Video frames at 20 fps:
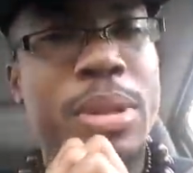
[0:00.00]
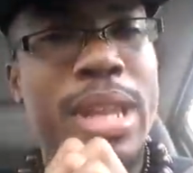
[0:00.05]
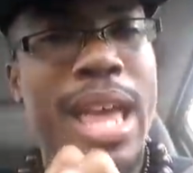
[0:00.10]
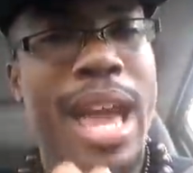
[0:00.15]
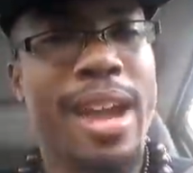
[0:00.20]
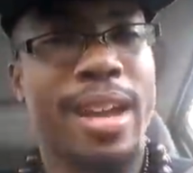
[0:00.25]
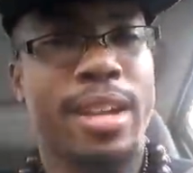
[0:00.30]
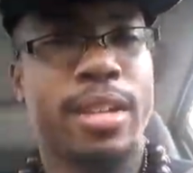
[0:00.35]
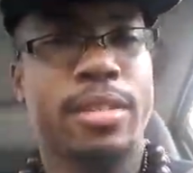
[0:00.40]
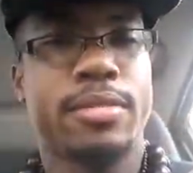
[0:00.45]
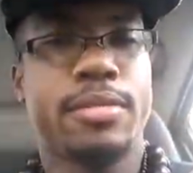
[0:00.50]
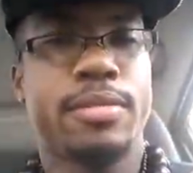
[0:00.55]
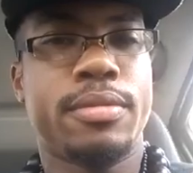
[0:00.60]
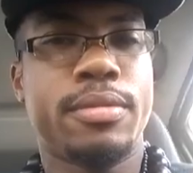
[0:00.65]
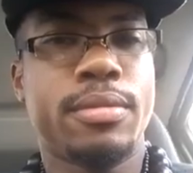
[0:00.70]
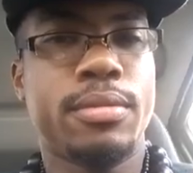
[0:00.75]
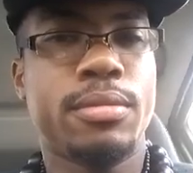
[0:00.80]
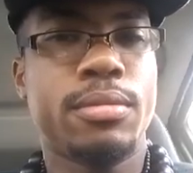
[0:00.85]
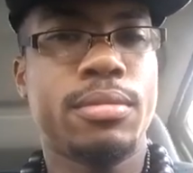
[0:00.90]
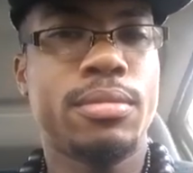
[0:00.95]
black.
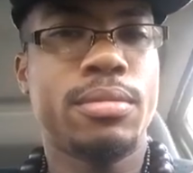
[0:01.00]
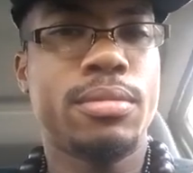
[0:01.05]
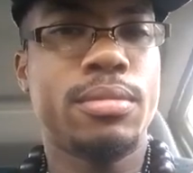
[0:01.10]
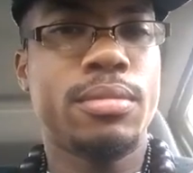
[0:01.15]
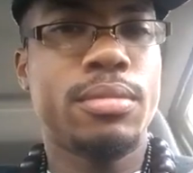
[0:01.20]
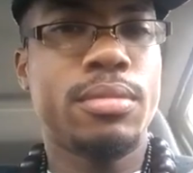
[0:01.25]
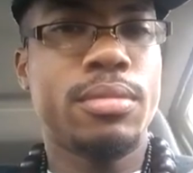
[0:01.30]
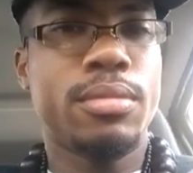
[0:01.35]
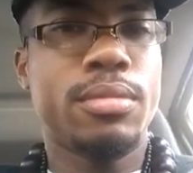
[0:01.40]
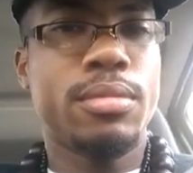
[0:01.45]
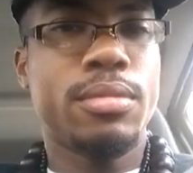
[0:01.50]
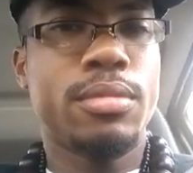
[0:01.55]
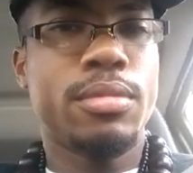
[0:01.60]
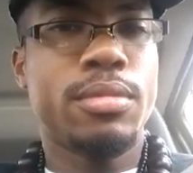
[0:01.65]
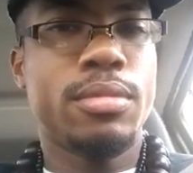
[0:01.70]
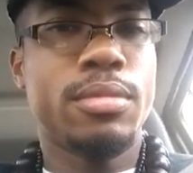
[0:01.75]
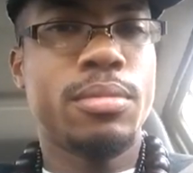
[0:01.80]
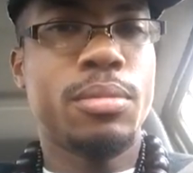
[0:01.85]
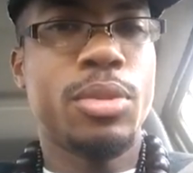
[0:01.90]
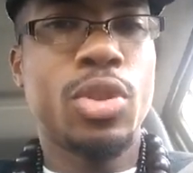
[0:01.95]

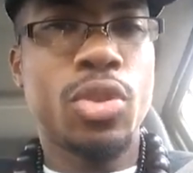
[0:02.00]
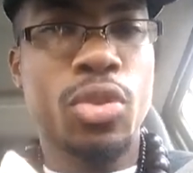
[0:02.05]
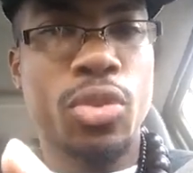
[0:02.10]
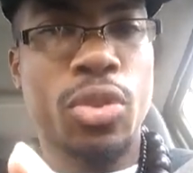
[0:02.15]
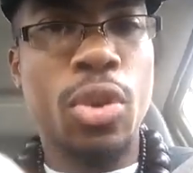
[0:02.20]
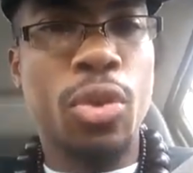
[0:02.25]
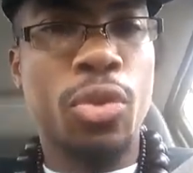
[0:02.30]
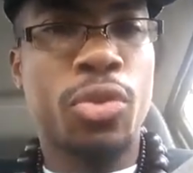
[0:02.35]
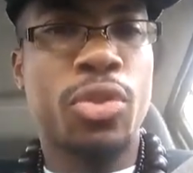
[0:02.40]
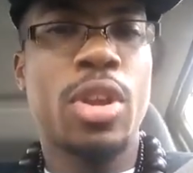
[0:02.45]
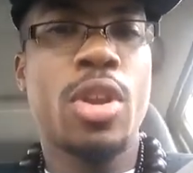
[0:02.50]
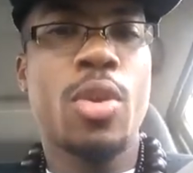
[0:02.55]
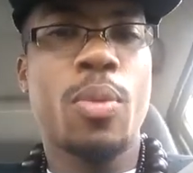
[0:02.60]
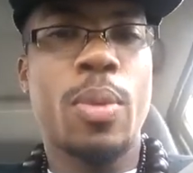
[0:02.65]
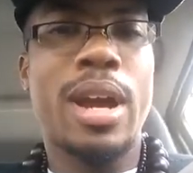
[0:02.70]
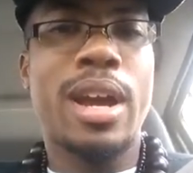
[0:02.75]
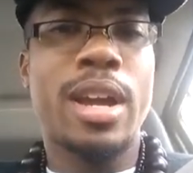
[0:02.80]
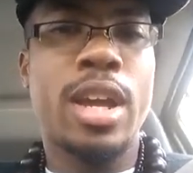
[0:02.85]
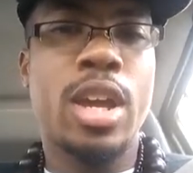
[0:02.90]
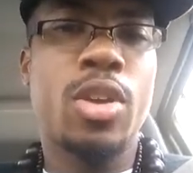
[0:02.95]
But you still sitting
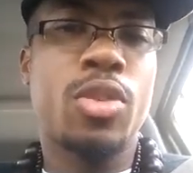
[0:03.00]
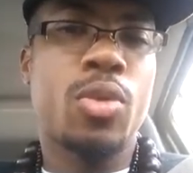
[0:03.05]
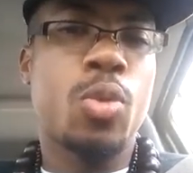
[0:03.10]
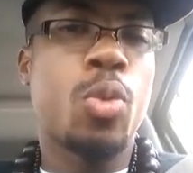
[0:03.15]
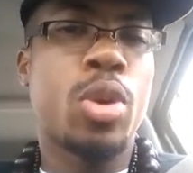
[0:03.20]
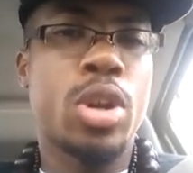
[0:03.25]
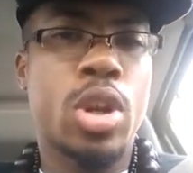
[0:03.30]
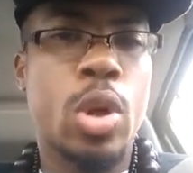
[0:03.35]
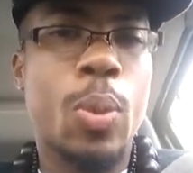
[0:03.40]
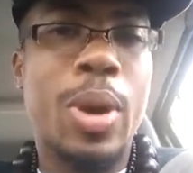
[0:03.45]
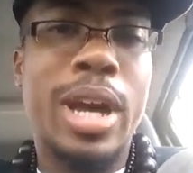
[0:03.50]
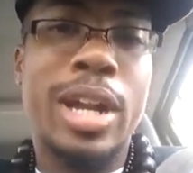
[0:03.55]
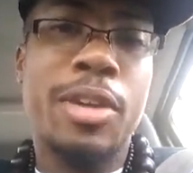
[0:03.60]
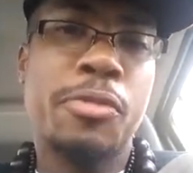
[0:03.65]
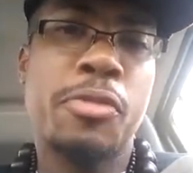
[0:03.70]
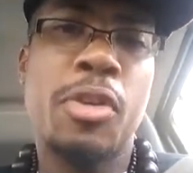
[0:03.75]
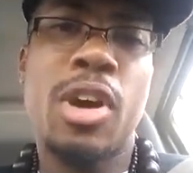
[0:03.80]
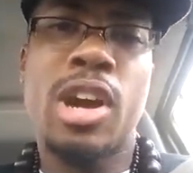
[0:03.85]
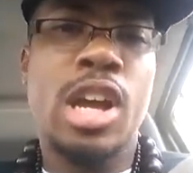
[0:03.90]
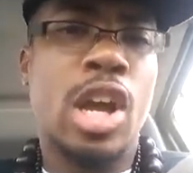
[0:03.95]
around here wondering why the
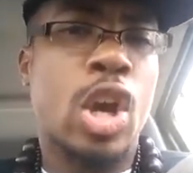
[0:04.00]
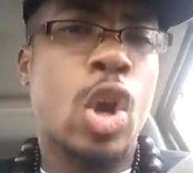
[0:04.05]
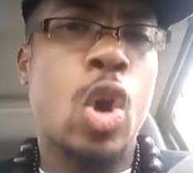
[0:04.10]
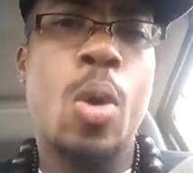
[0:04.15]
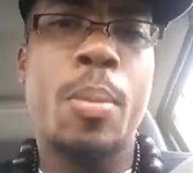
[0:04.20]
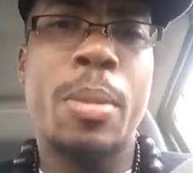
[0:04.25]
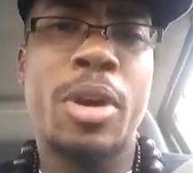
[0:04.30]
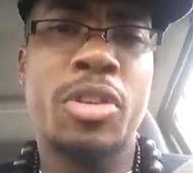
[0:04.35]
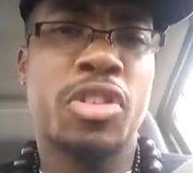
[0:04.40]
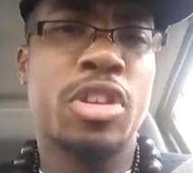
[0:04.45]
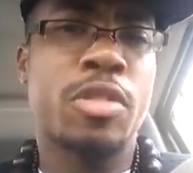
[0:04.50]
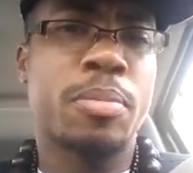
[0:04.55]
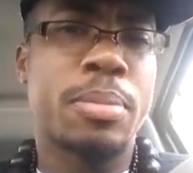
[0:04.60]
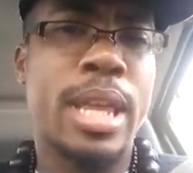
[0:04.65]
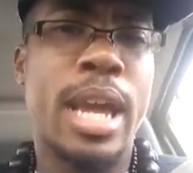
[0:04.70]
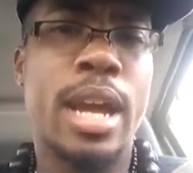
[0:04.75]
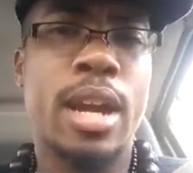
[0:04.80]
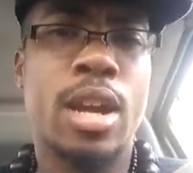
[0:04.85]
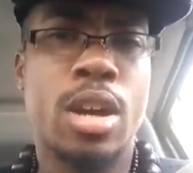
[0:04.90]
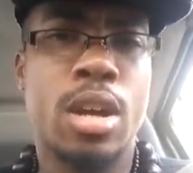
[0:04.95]
fuck I call myself
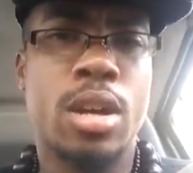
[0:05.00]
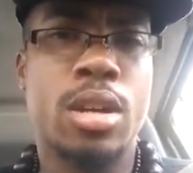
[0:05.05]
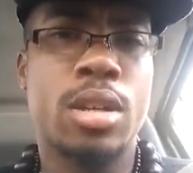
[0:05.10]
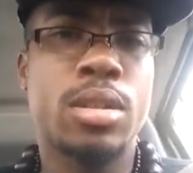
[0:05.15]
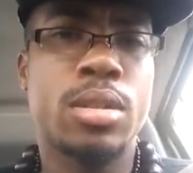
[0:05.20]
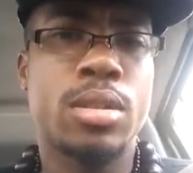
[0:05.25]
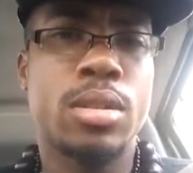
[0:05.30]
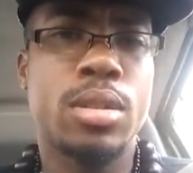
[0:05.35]
Black God.